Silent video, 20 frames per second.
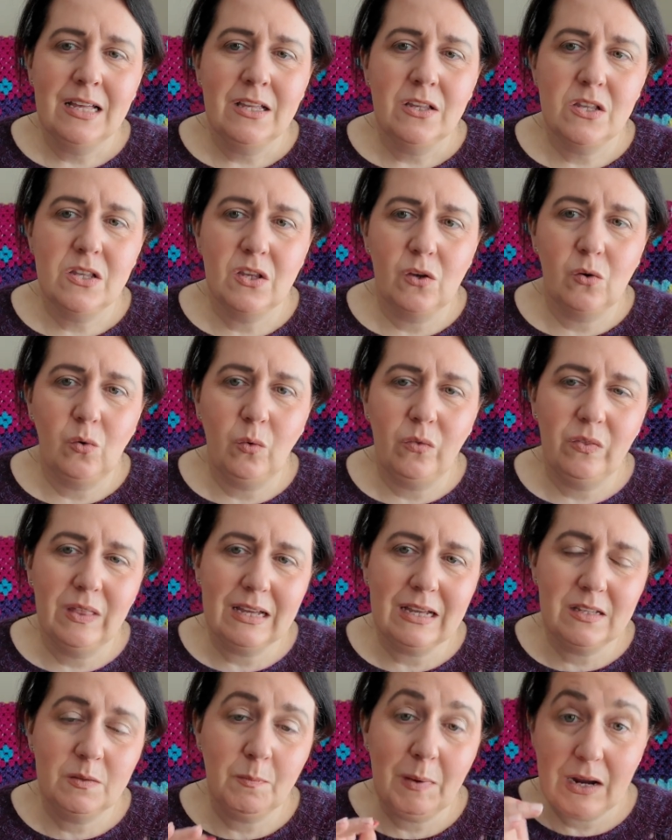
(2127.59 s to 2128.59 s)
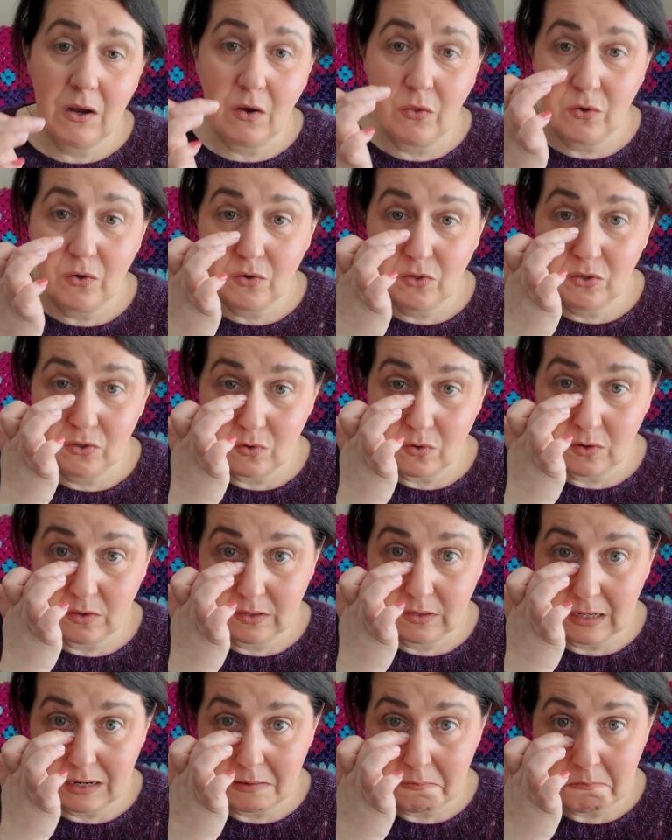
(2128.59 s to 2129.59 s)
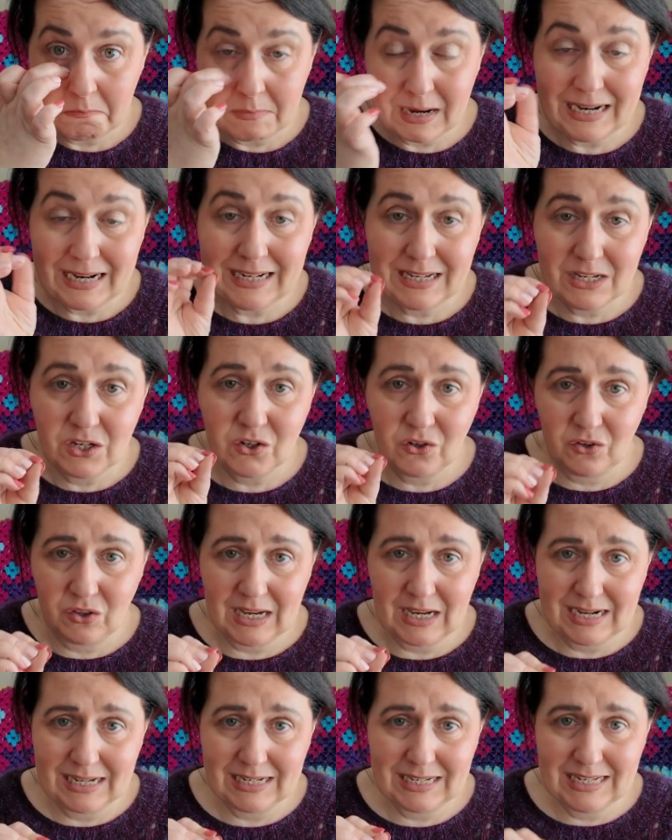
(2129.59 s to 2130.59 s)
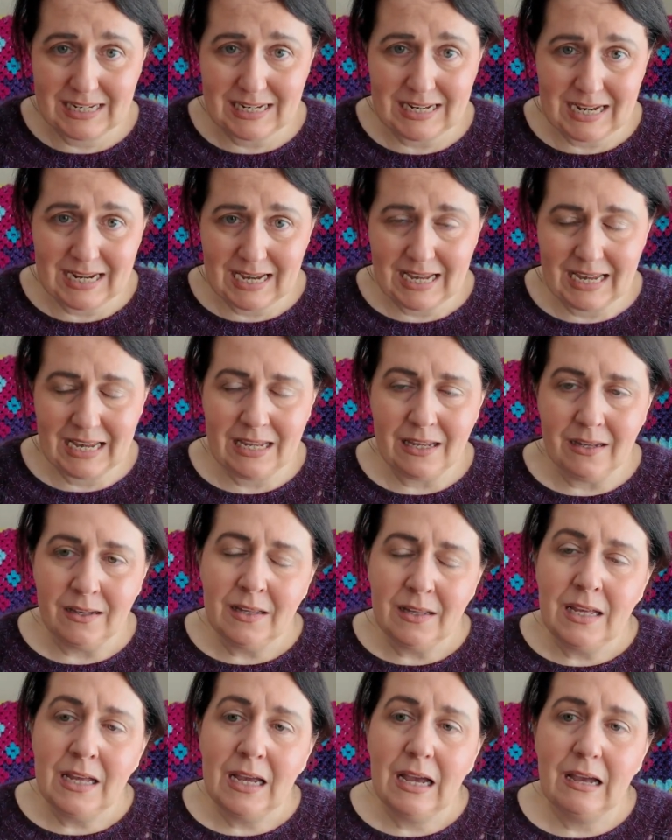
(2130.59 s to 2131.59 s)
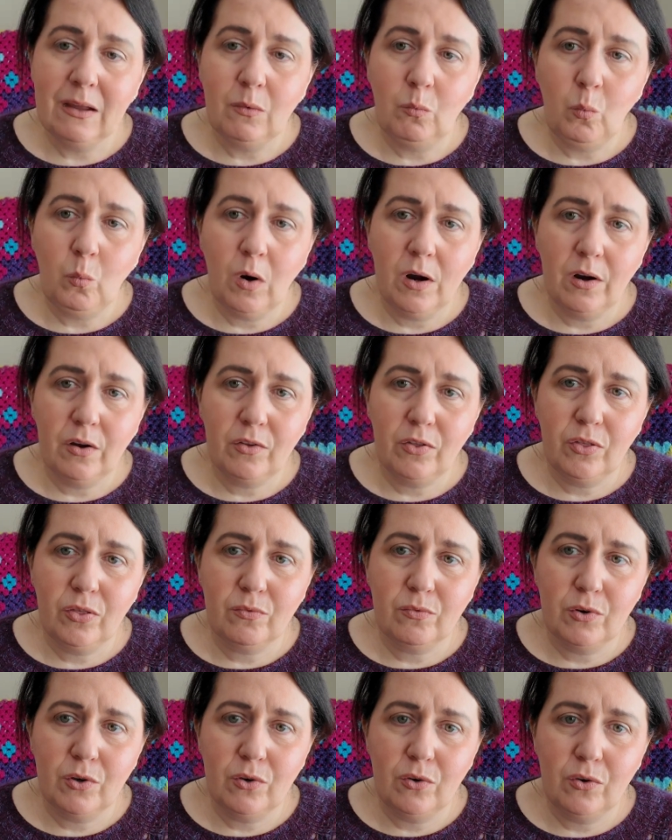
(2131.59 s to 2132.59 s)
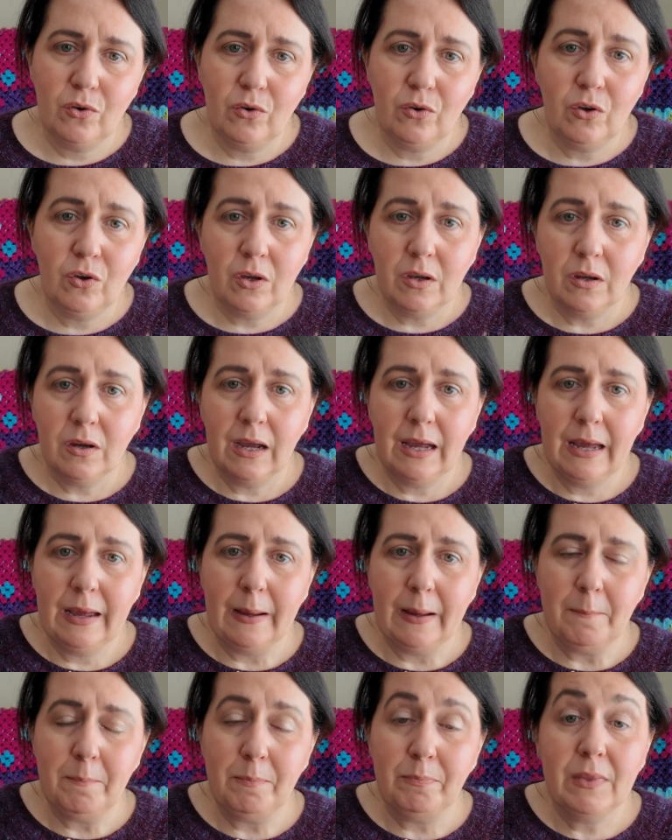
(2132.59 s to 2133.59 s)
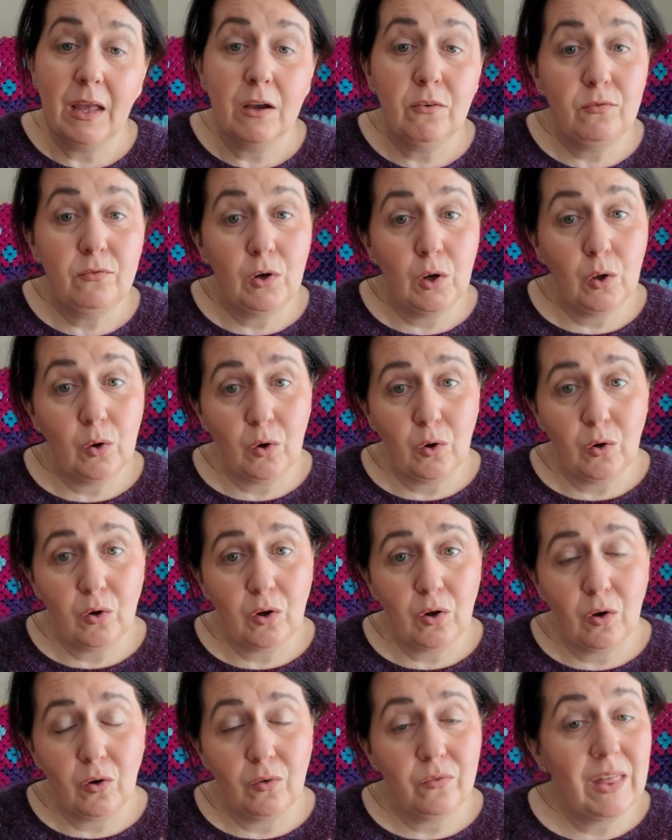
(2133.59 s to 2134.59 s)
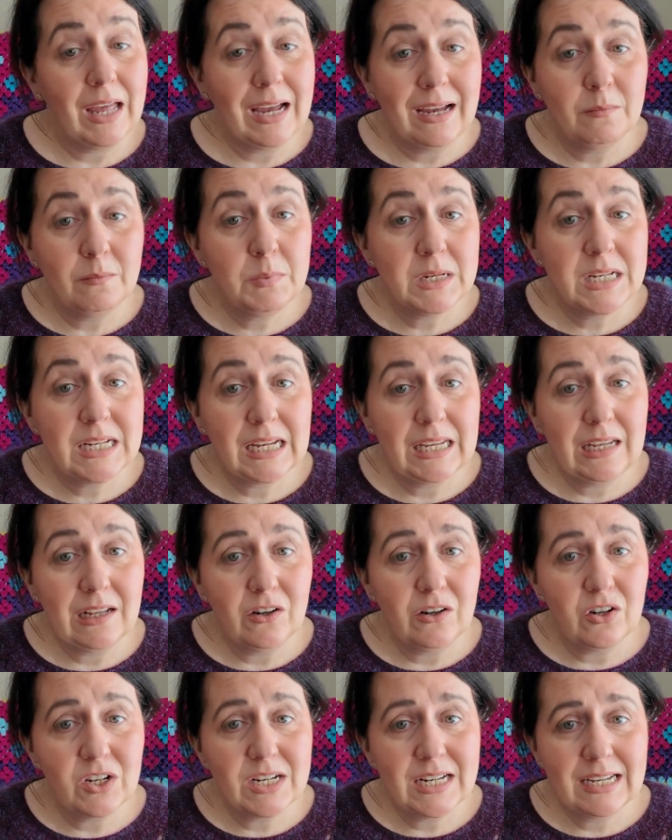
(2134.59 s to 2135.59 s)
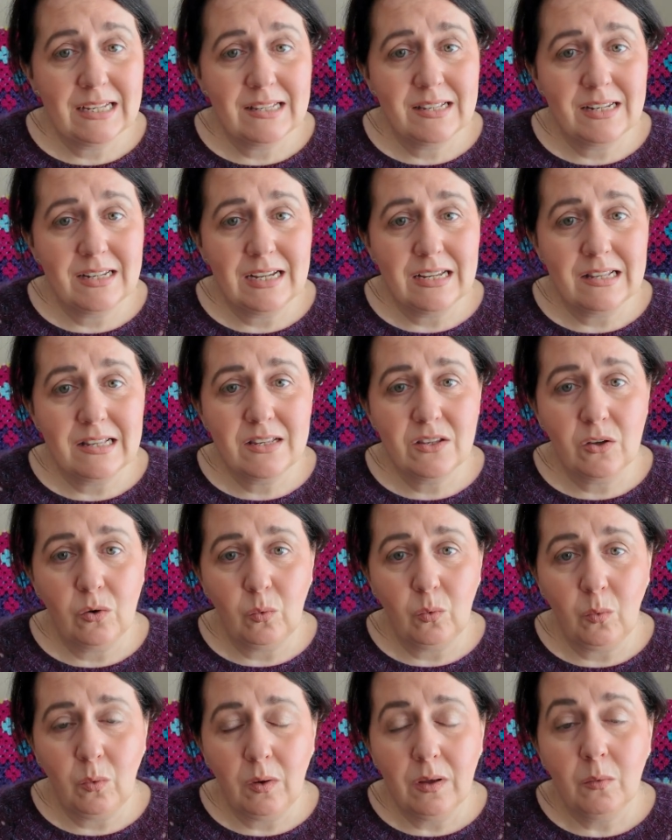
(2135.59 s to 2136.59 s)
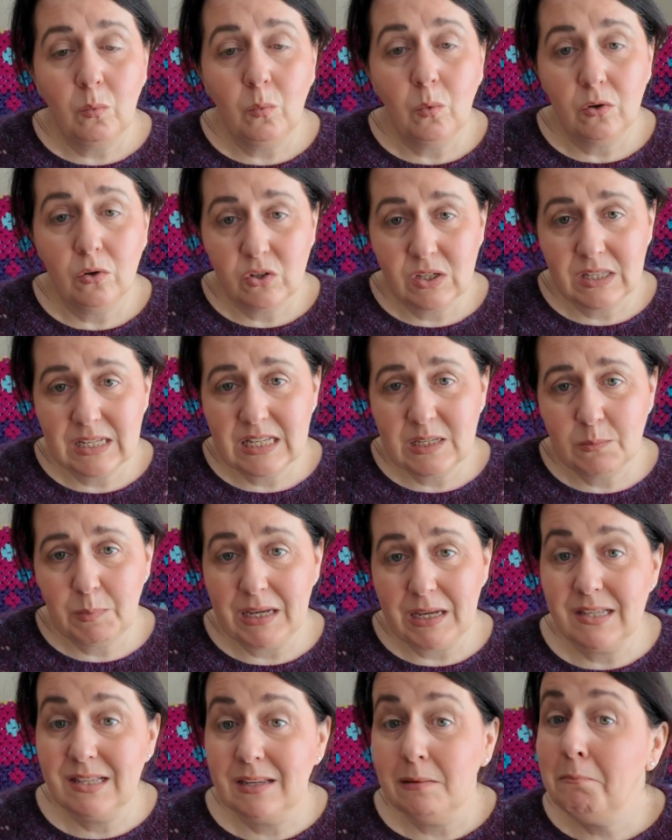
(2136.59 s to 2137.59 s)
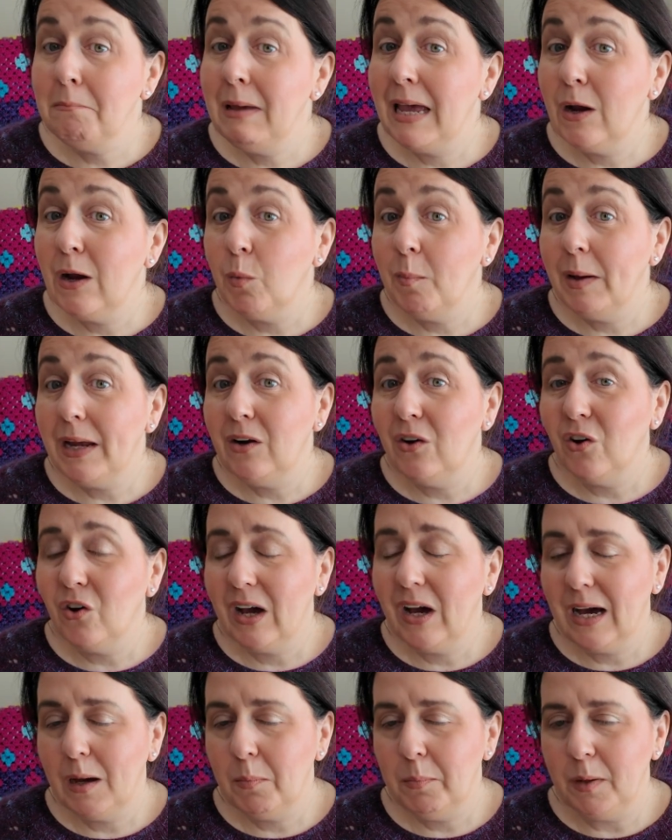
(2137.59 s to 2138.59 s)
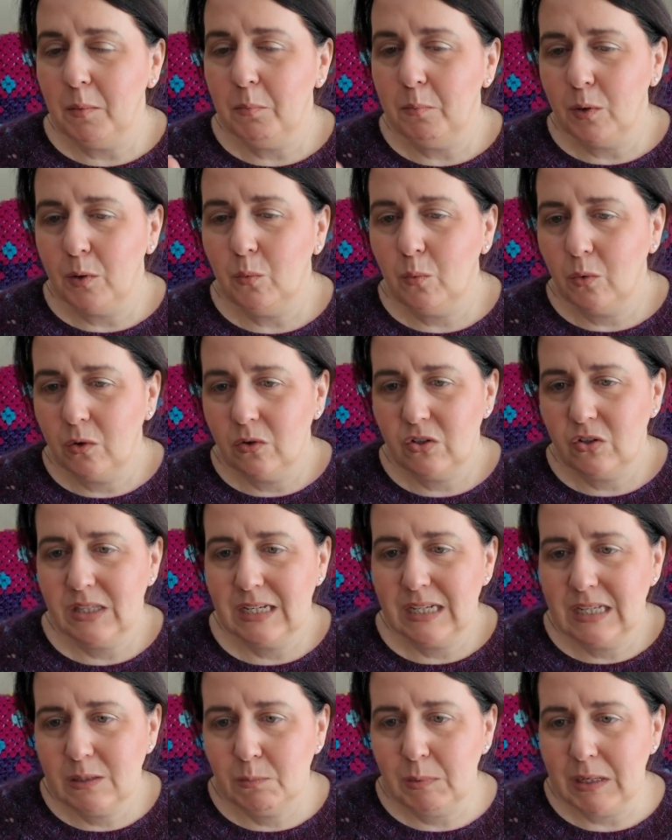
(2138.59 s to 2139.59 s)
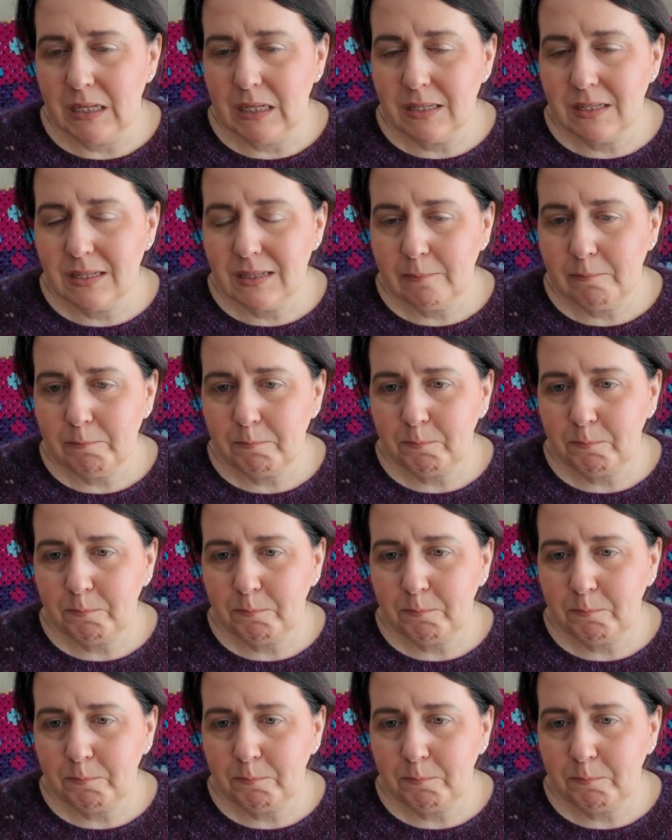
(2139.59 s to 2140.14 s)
So that's my other thought, that I might do that today and work through a vlog of that particular test knit. So watch this space. It may or may not happen, but watch this space.